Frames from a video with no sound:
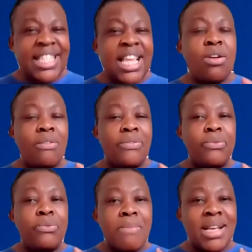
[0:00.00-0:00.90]
thing of,
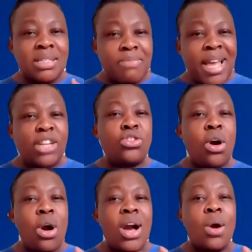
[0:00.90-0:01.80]
we must make
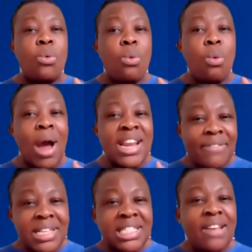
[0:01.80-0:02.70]
sure
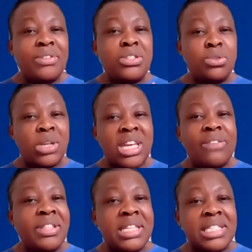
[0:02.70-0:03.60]
whatever service you
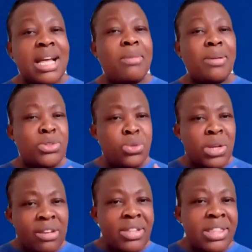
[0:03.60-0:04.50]
give in the suburbs, you
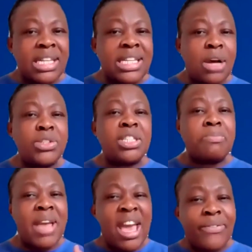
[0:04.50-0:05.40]
give in the township,
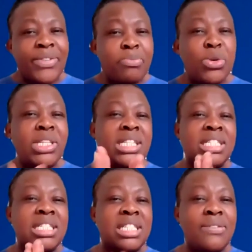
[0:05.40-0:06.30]
everybody
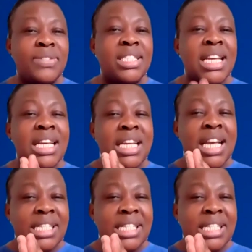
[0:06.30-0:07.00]
deserves a